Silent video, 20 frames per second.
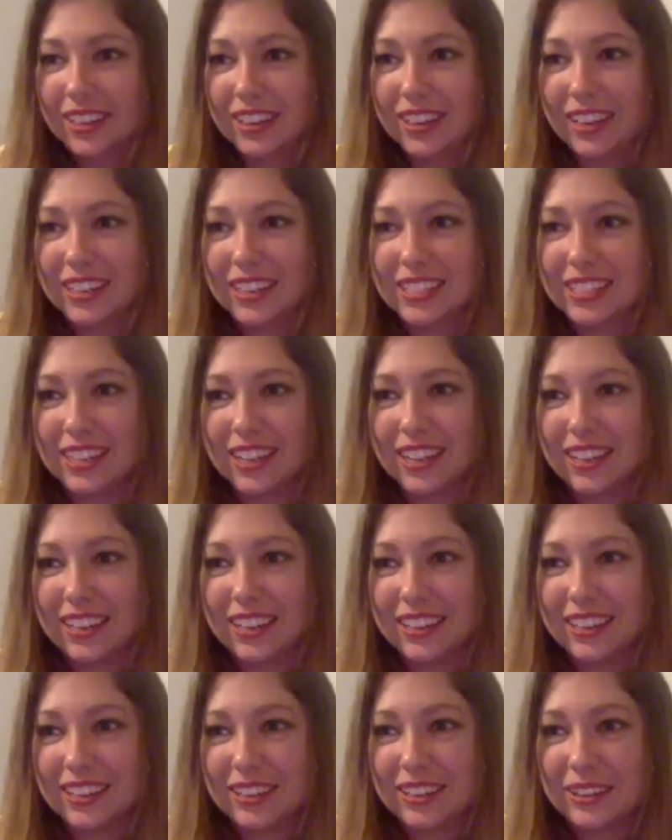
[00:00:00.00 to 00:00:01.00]
it's
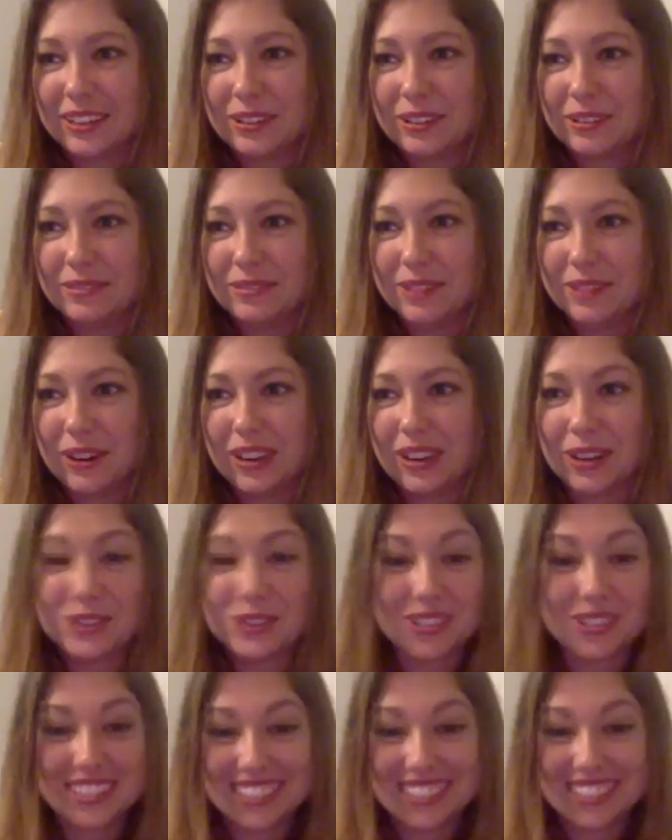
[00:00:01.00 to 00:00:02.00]
very
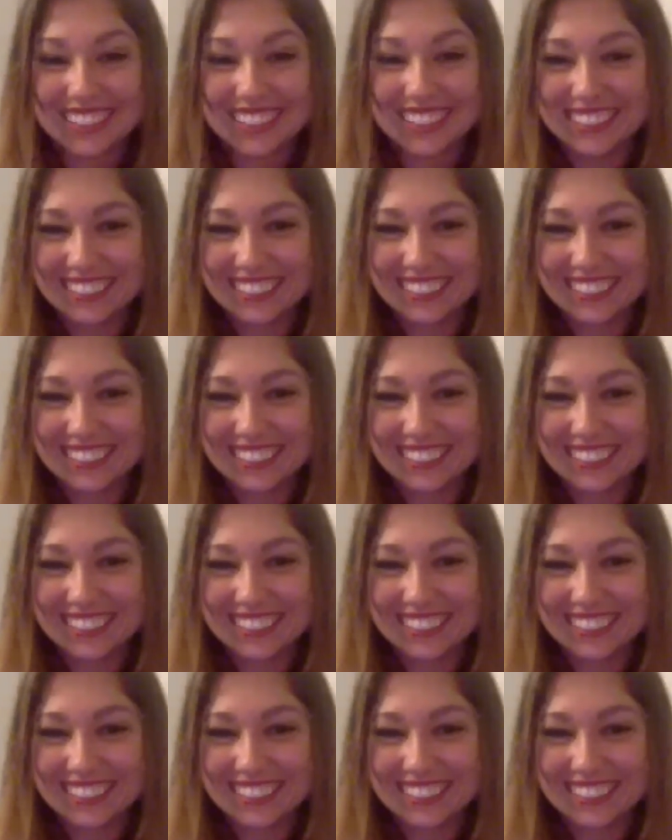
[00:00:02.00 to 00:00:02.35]
interesting.